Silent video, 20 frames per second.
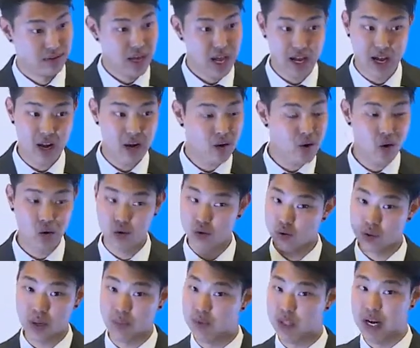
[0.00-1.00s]
I got to go do
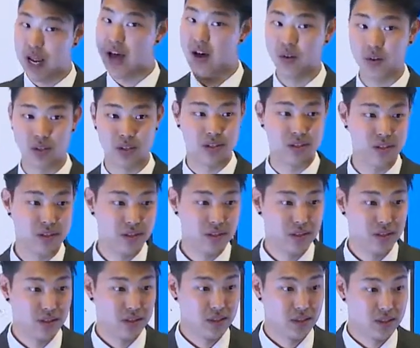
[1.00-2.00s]
something else.
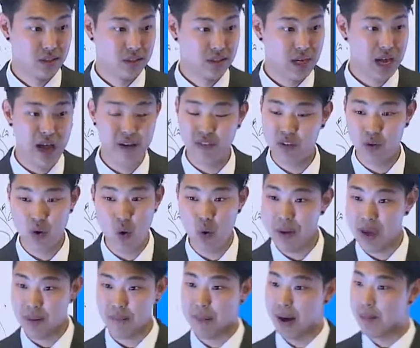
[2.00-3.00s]
I have to go
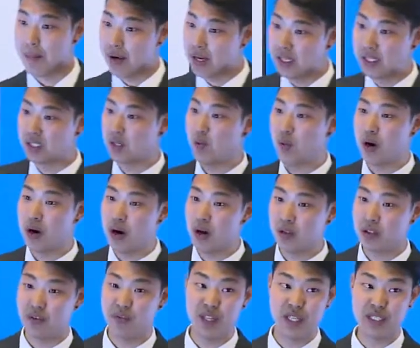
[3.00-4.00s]
make my money somewhere
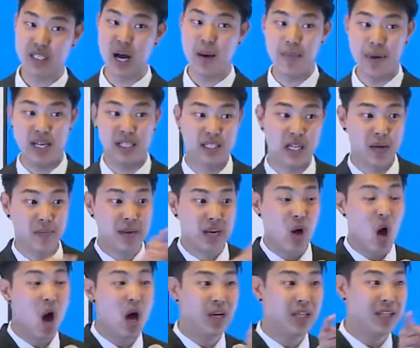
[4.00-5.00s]
else. If this company is going to be
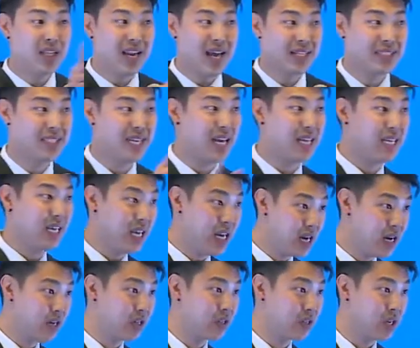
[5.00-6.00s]
gone in the next 10
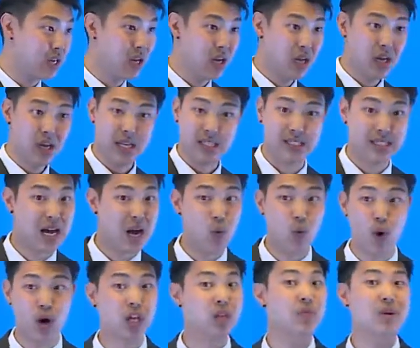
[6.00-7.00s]
years, it's not
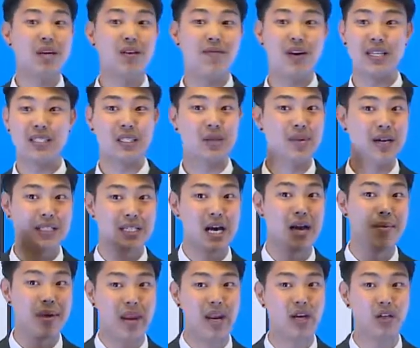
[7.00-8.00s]
worth me investing my
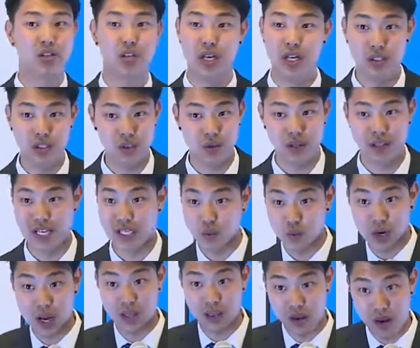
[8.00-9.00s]
time and energy into it. That's
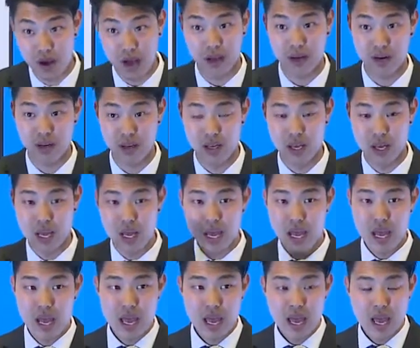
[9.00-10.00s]
what I thought.
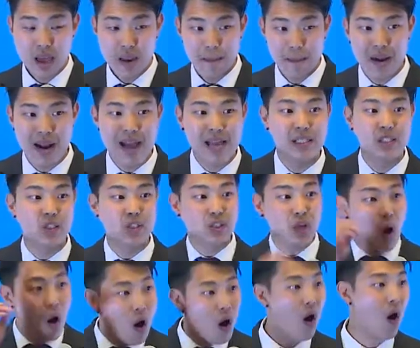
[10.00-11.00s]
But I
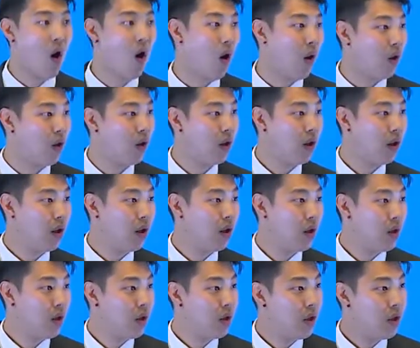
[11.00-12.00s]
saw
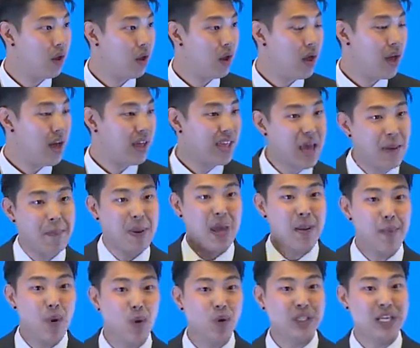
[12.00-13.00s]
that
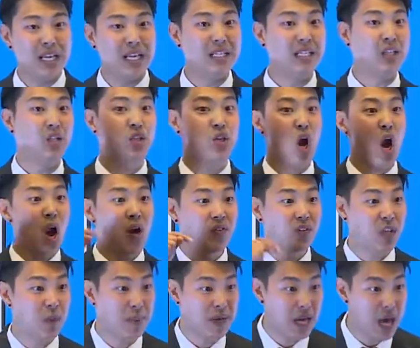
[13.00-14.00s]
people who didn't deserve
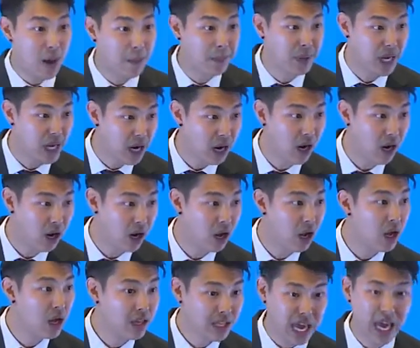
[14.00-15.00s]
to be up here
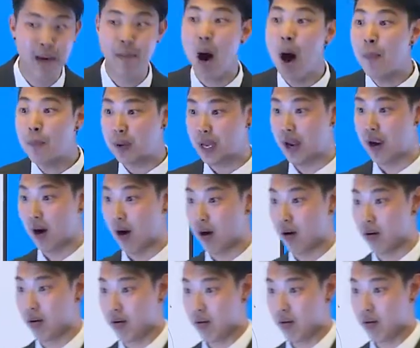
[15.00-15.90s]
came up here.